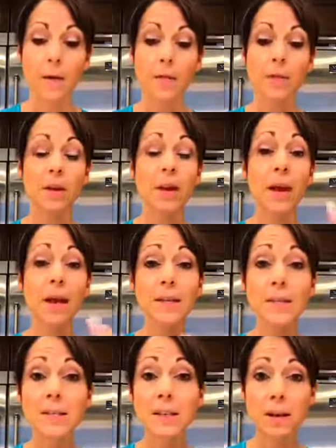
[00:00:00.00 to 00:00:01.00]
The
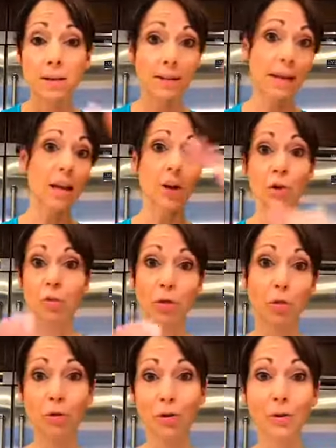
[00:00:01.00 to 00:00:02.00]
next layer, the
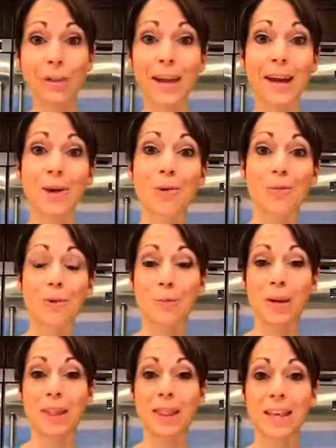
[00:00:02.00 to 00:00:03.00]
third layer, would
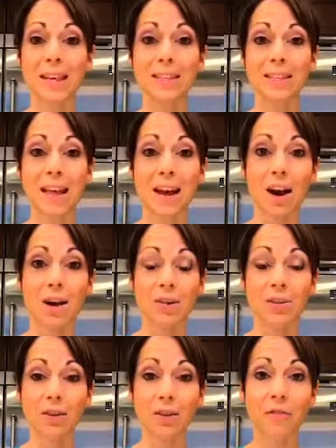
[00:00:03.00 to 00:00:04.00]
be things that are
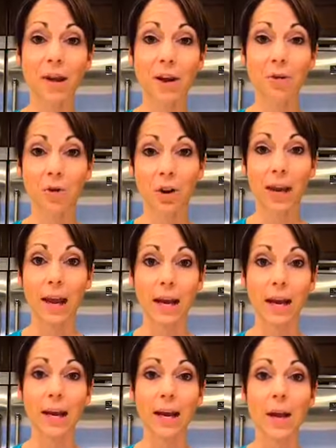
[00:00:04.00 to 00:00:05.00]
certified
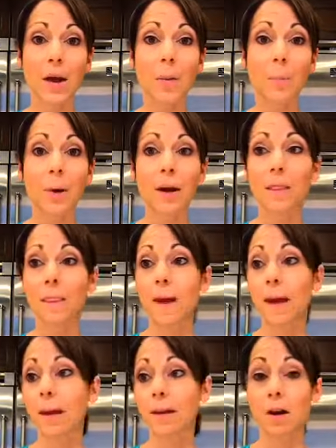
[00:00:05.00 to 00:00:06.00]
organic, but
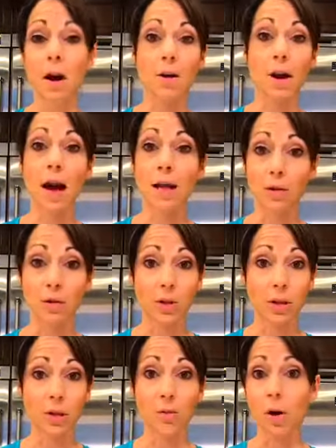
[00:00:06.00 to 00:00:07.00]
they are not
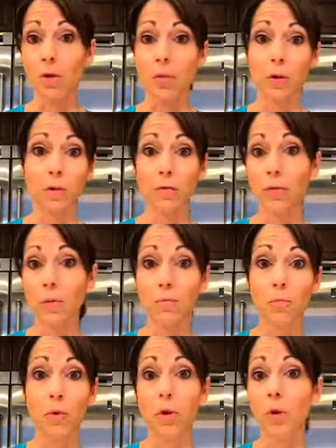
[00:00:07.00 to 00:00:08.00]
locally grown. They're
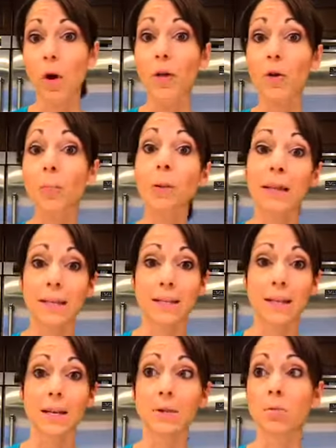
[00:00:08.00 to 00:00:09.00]
from other
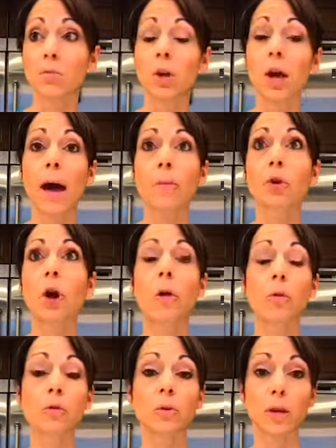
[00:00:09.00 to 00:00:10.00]
places, and I would call
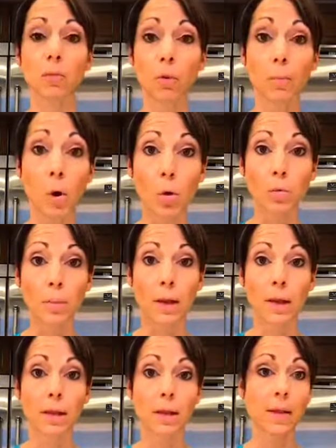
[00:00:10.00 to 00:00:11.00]
those like remote,
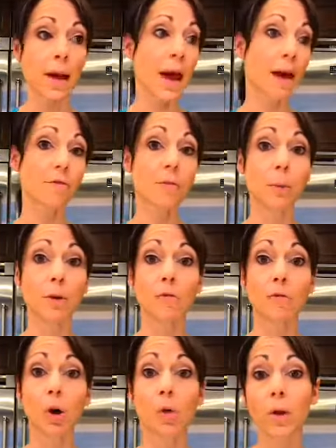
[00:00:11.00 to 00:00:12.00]
meaning that they have to be
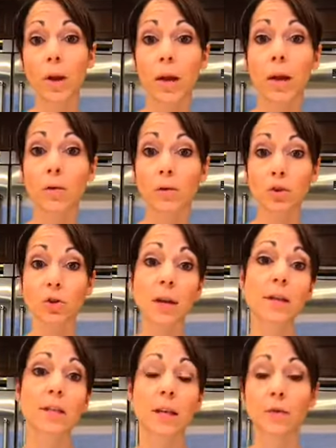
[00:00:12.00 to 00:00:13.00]
flown in or
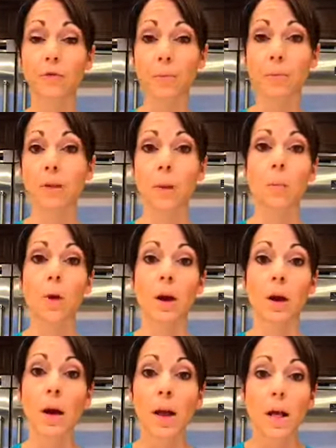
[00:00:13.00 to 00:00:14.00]
trucked in from
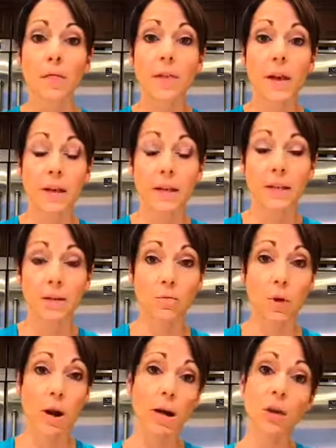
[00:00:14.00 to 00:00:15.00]
somewhere that isn't
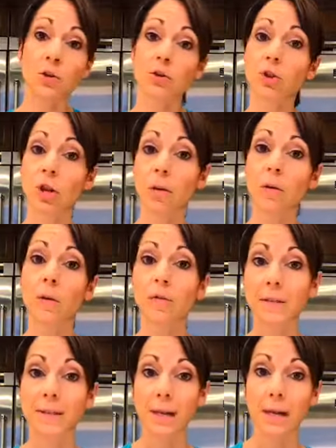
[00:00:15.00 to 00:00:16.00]
right in your general
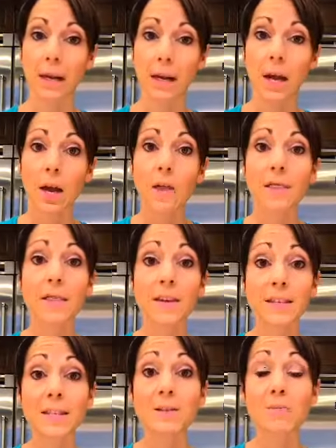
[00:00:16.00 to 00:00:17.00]
vicinity.
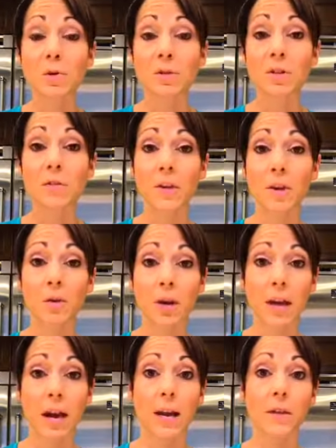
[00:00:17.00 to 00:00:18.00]
This is most of the
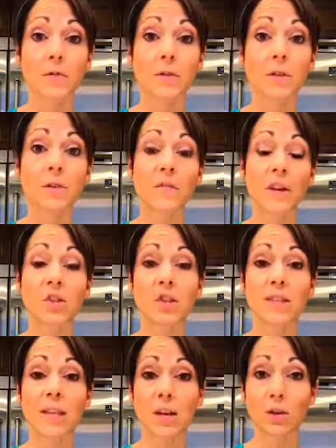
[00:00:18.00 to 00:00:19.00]
organic fruits and
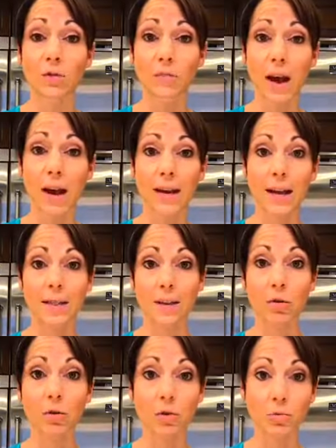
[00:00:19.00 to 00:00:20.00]
veggies that you find at the
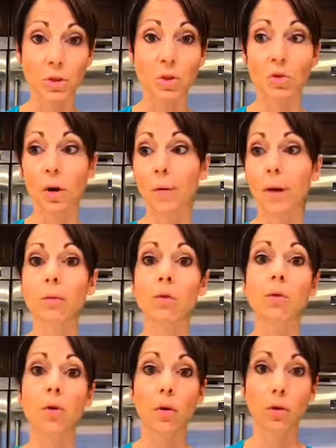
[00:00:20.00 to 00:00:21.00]
grocery store. Like when
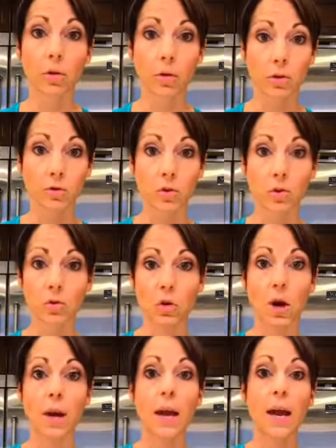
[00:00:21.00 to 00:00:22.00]
you go to the grocery
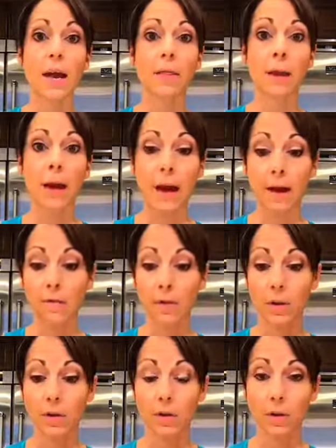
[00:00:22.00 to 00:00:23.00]
store and they have
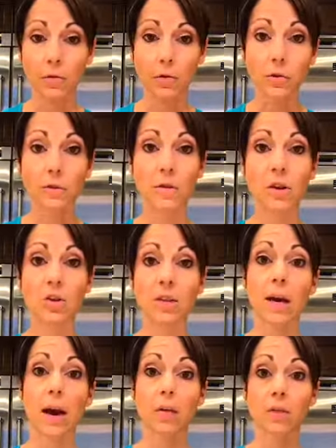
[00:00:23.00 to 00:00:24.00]
the fruits and veggies
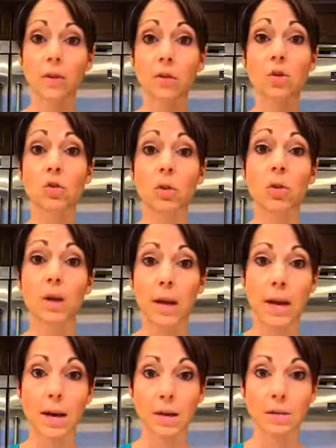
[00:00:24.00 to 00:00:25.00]
out, this is your
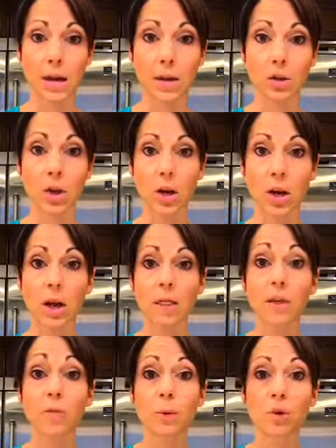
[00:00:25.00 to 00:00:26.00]
organic section.
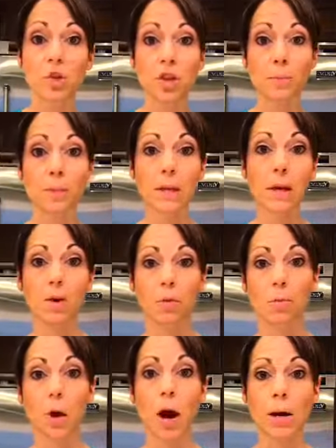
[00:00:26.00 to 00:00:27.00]
They've been shipped in or
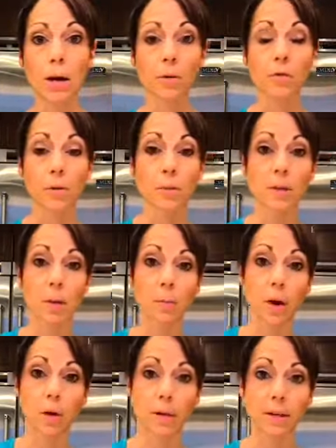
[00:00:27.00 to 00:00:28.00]
brought in from
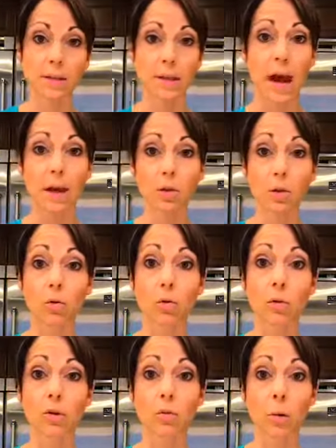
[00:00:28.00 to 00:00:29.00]
somewhere that's not
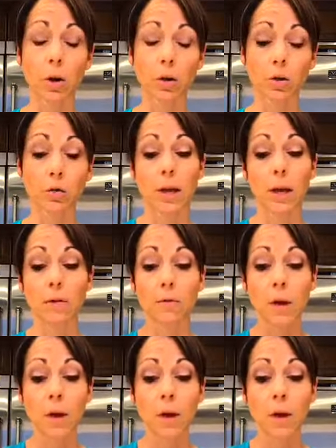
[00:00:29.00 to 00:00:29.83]
local to where you live.